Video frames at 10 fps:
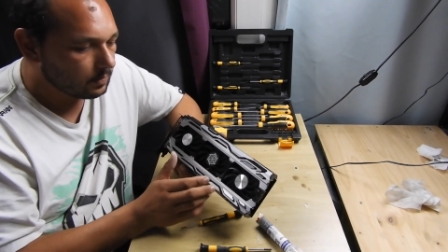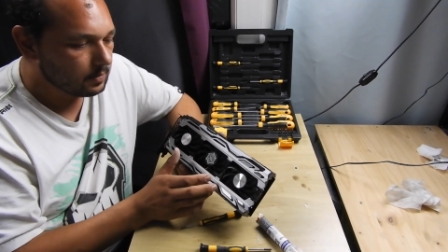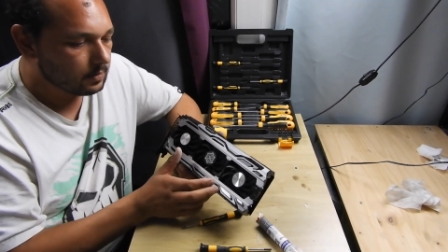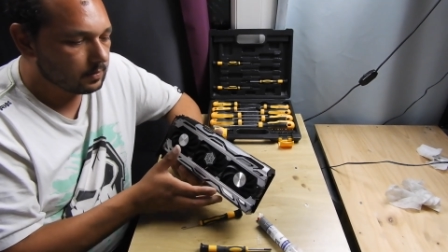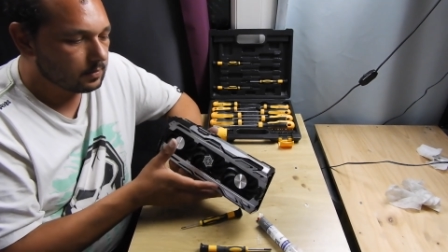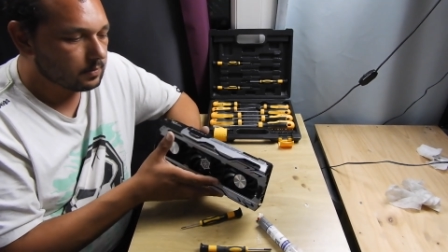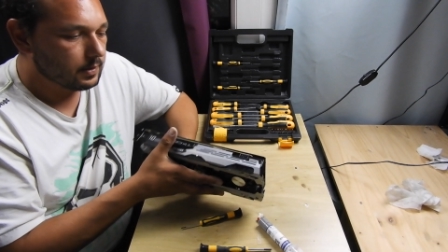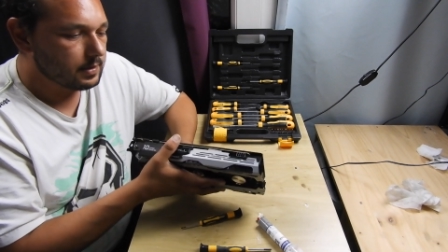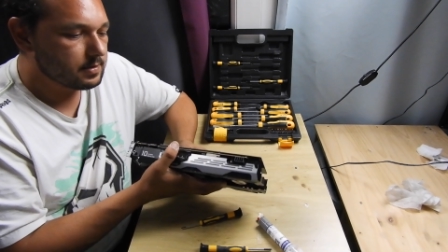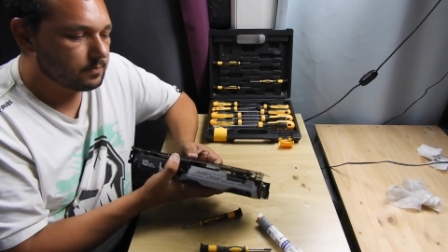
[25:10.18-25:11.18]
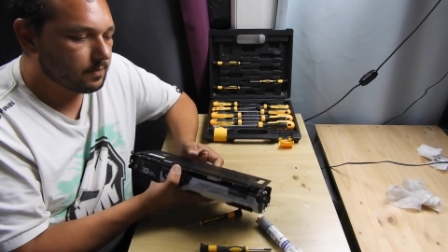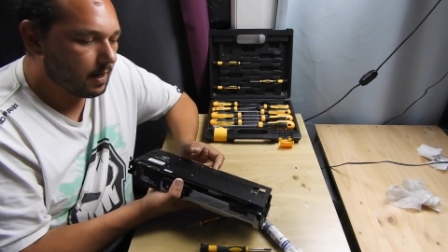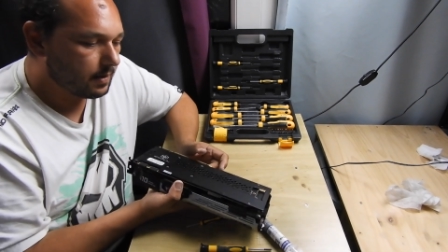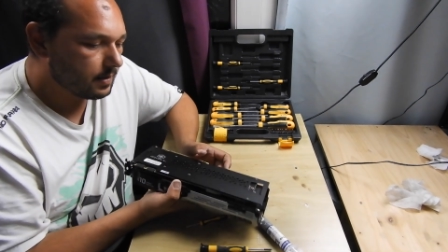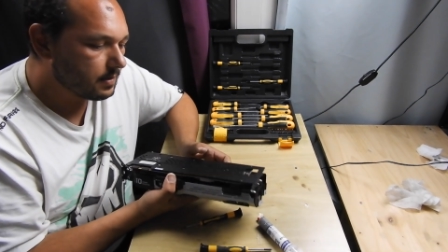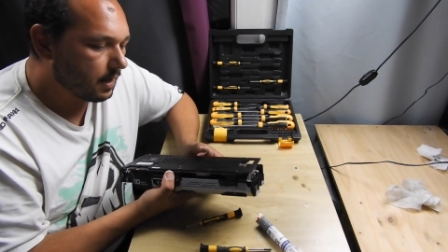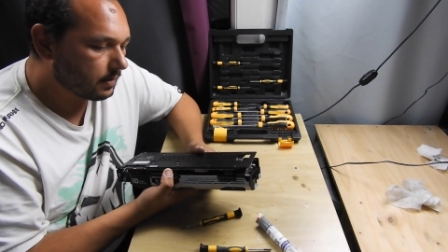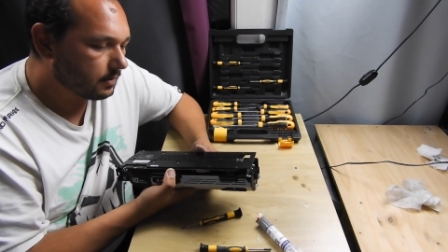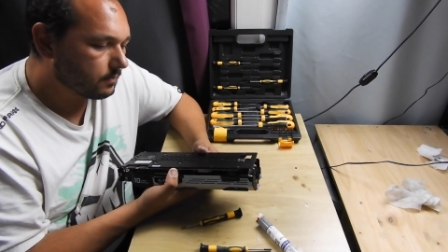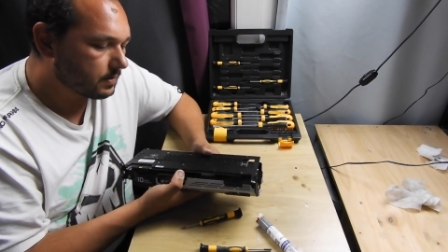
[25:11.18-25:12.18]
The reason why I did
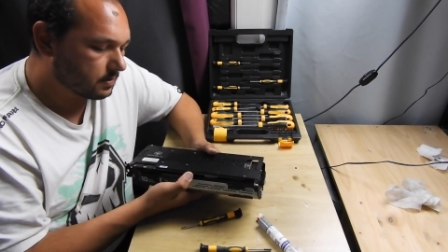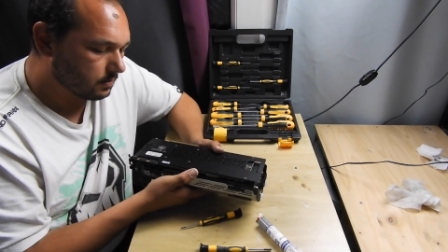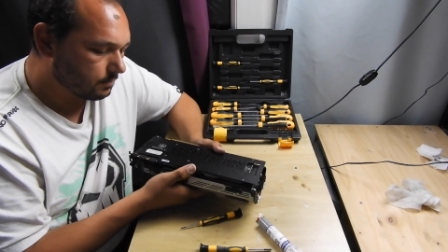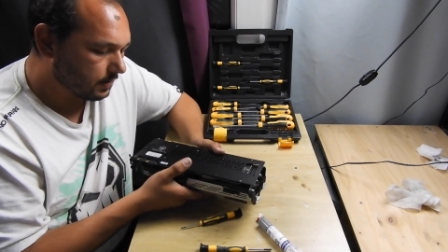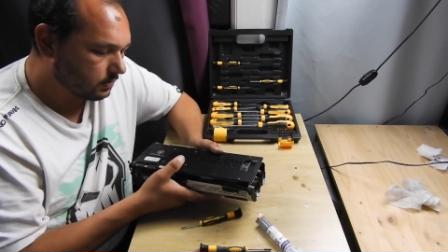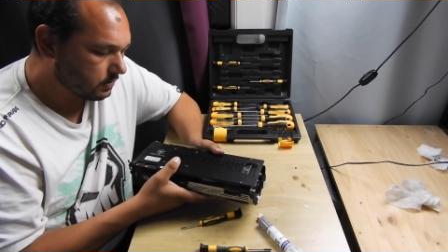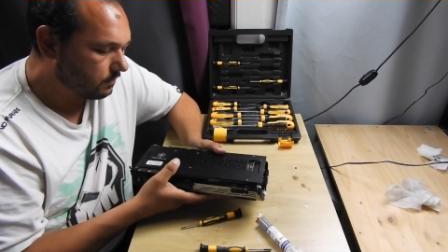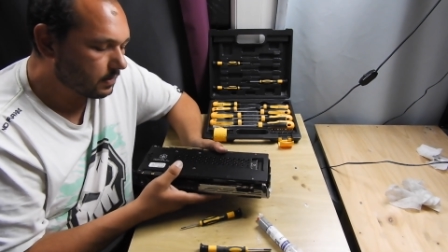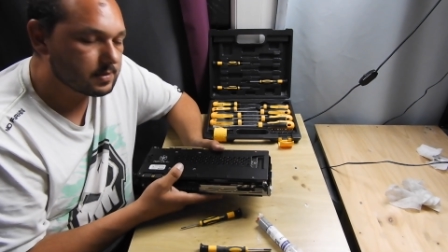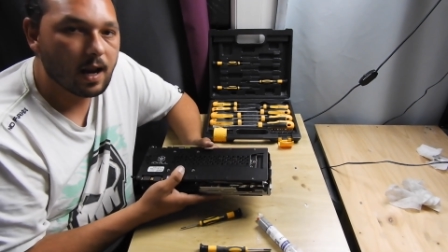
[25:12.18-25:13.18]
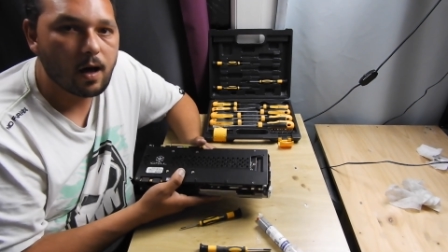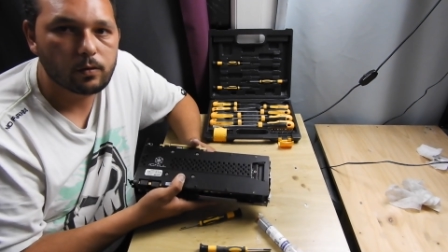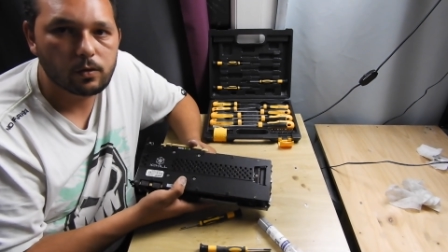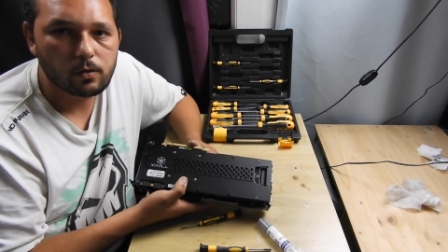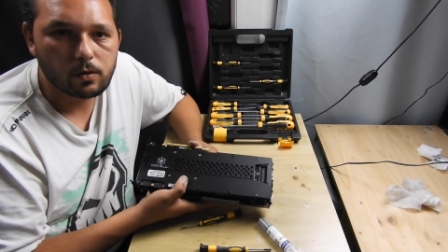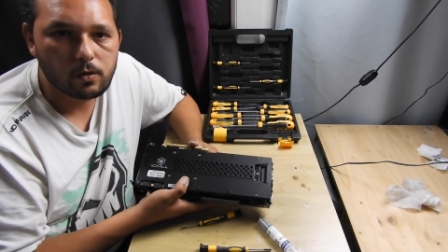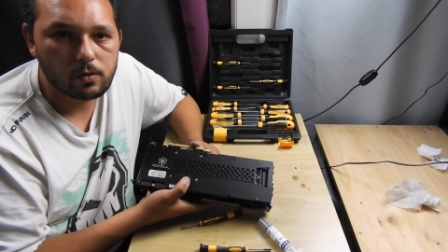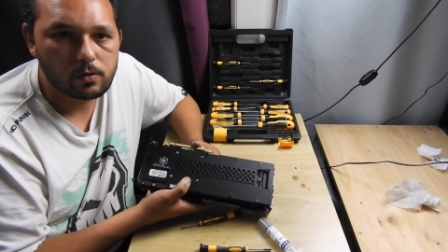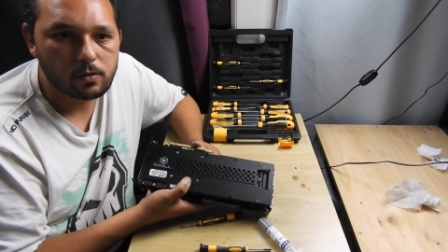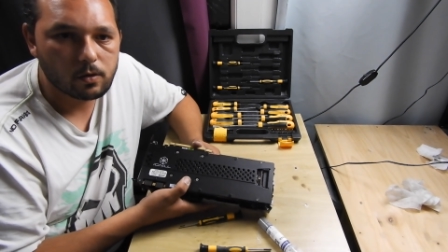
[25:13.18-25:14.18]
that, it wasn't because it was loud or
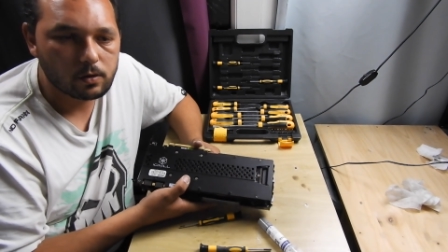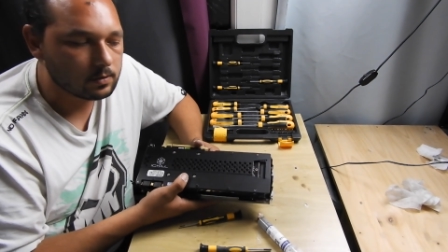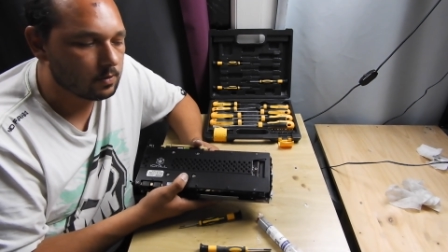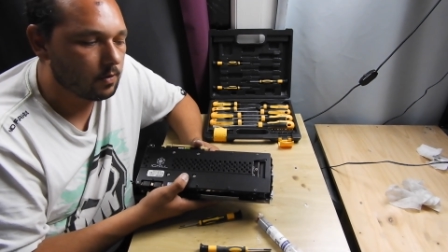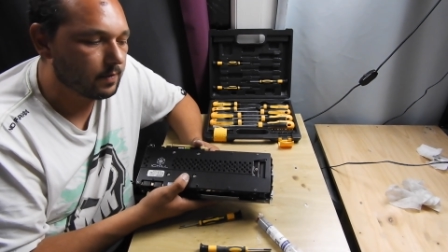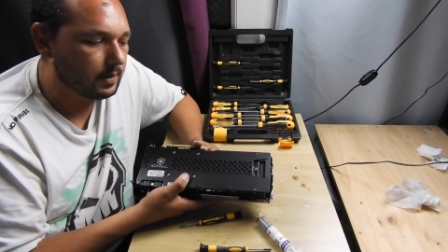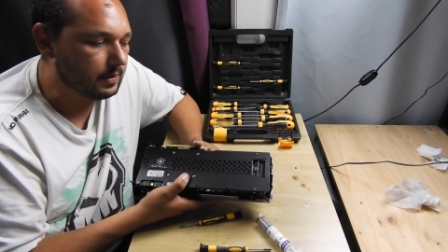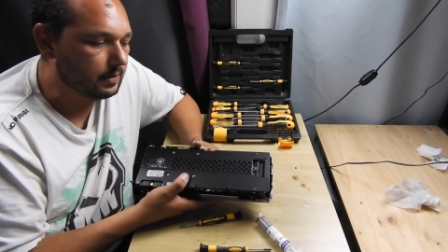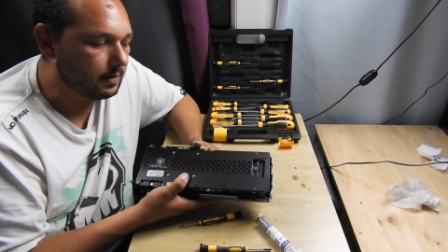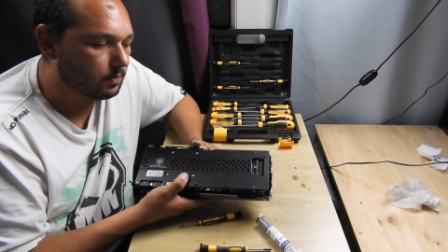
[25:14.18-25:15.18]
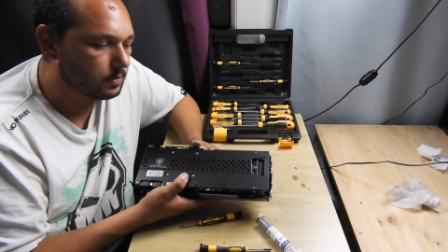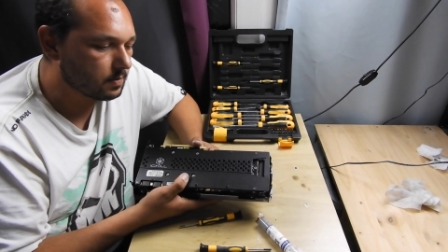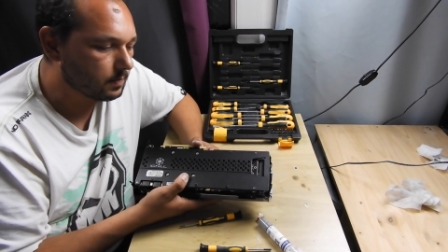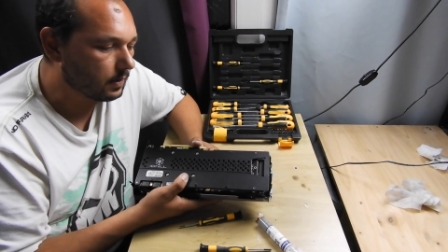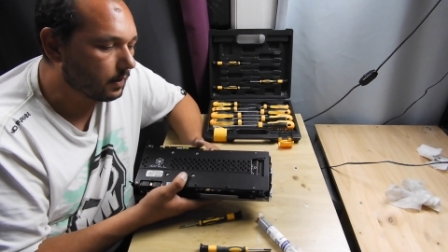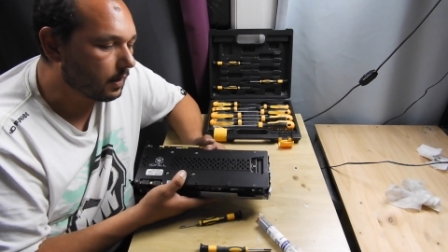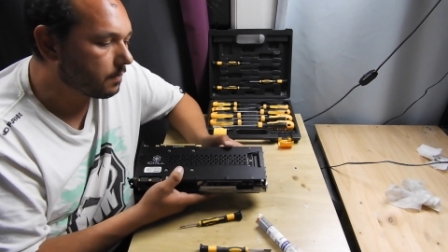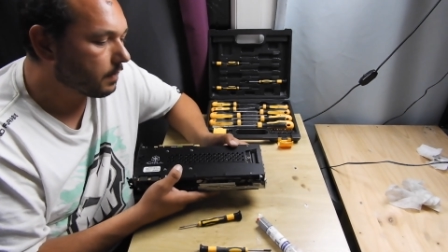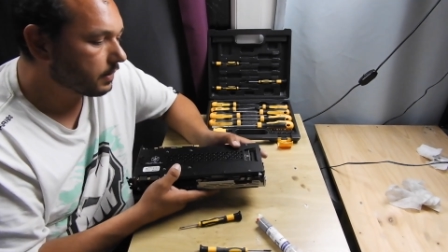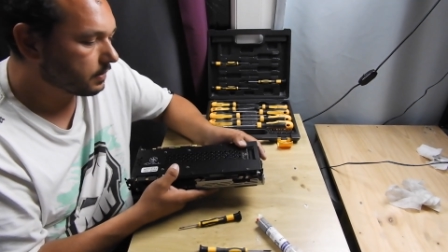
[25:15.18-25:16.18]
overheating or something like
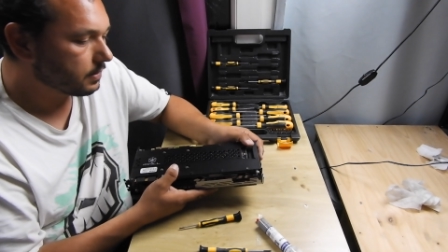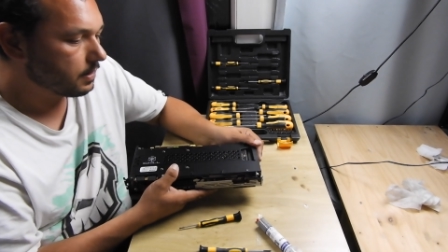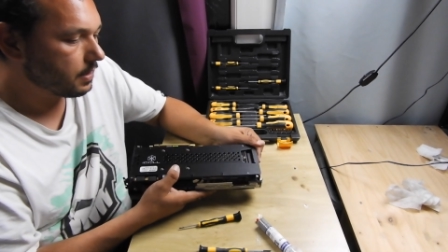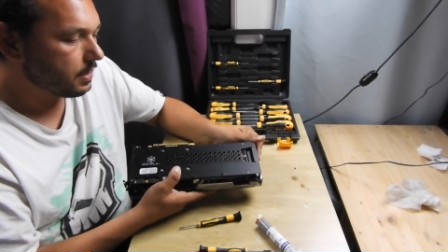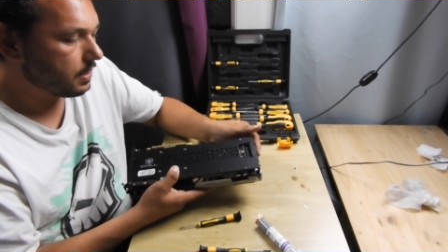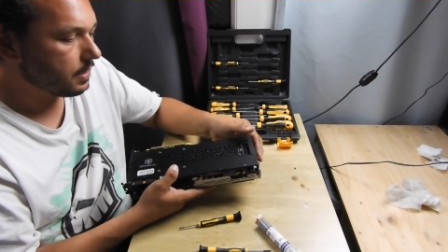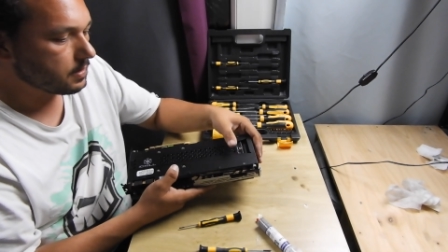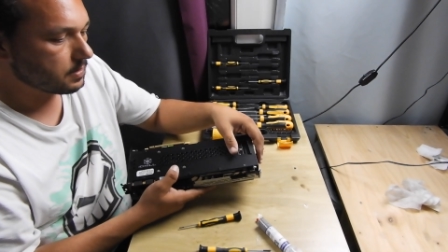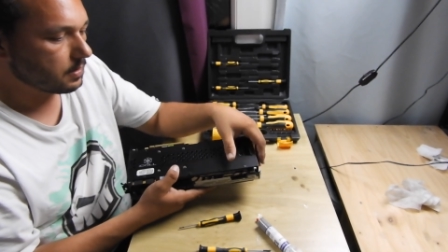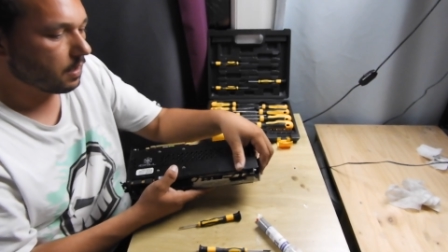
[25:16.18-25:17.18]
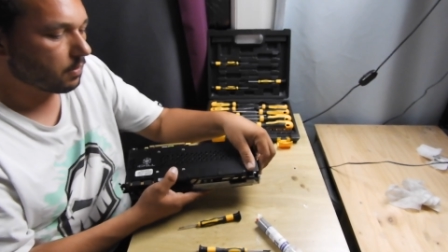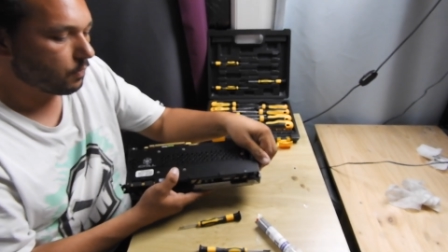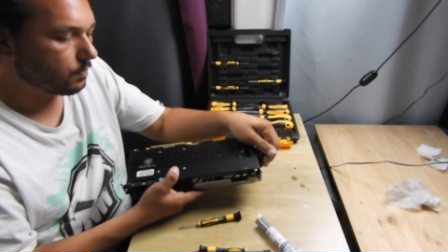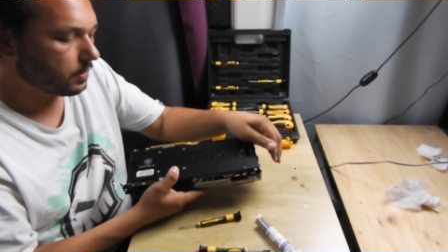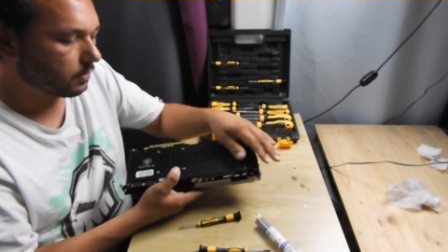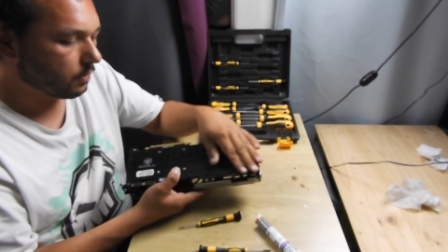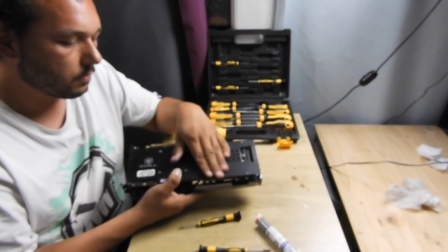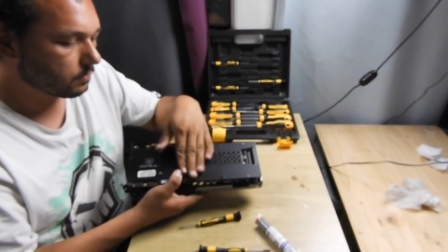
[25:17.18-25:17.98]
that, but it is in our computer